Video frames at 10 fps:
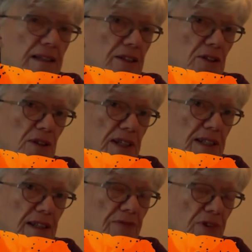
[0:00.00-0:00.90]
to us,
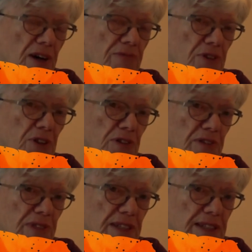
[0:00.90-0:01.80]
a photo of
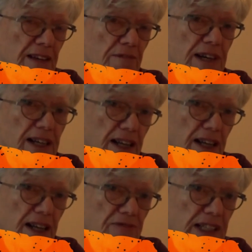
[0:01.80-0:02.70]
this, we'd love
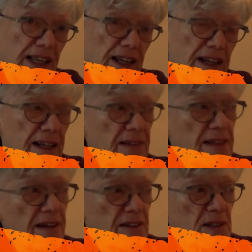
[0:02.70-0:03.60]
to get it. At the
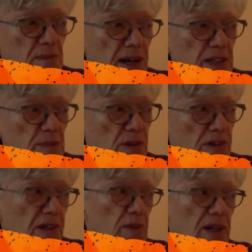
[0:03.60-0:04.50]
Arts and Minds
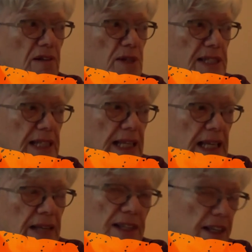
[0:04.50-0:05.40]
program, we always
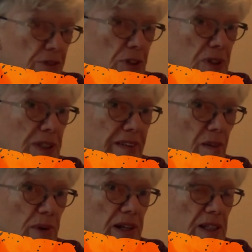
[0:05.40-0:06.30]
take photos of
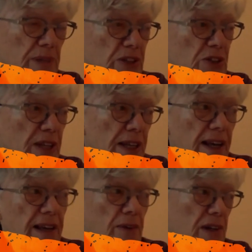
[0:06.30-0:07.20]
everybody's pictures, and
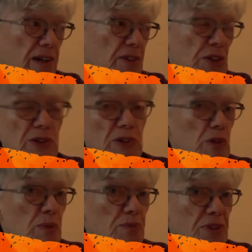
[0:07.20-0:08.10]
then we always do a
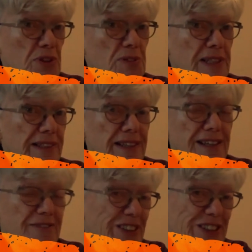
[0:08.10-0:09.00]
group photo at the
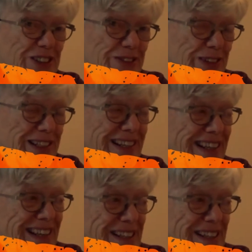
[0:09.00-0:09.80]
end, which is fun. So